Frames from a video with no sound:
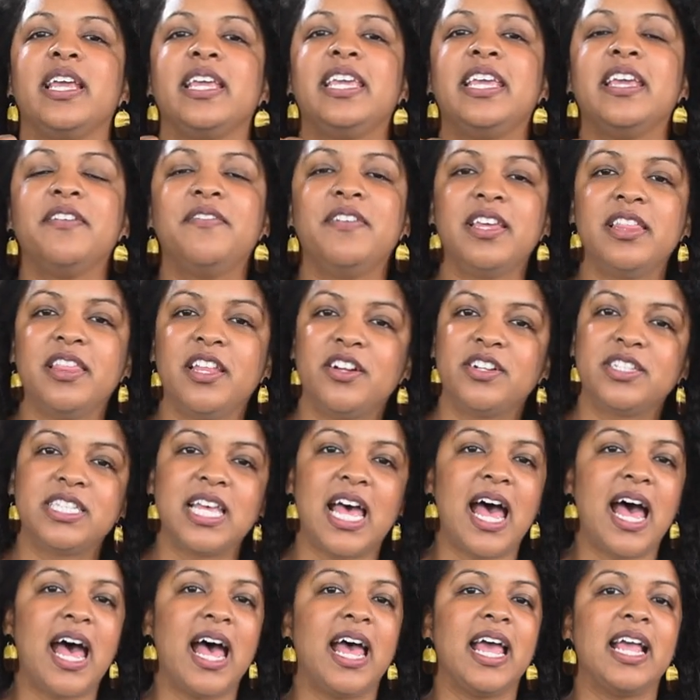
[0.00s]
giving their
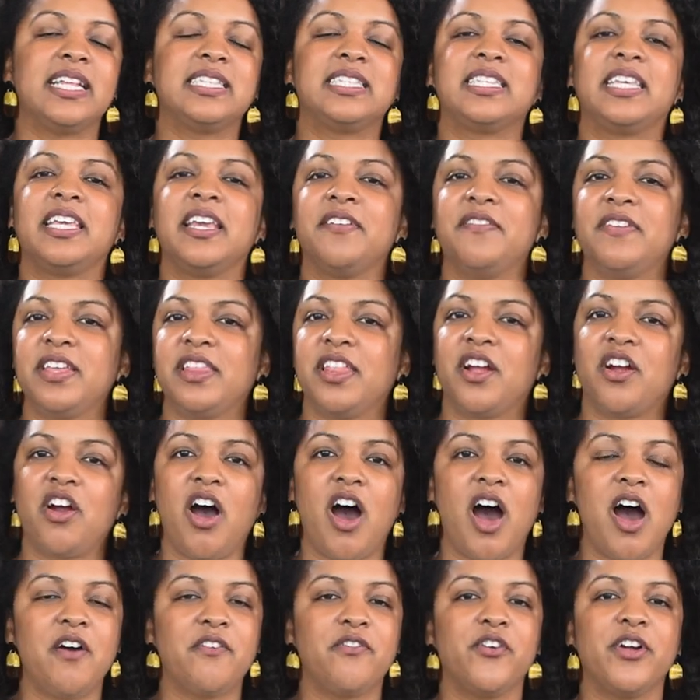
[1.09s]
tithes, giving their
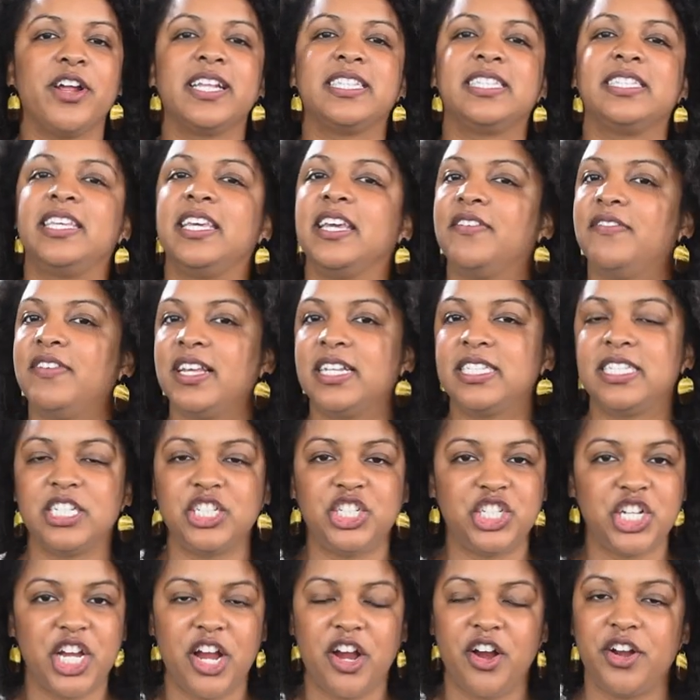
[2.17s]
offerings, giving to
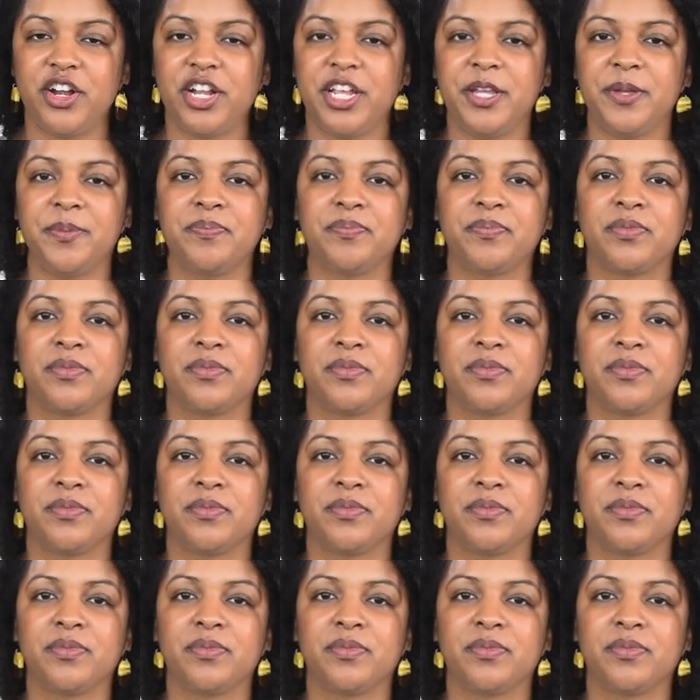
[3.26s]
charity,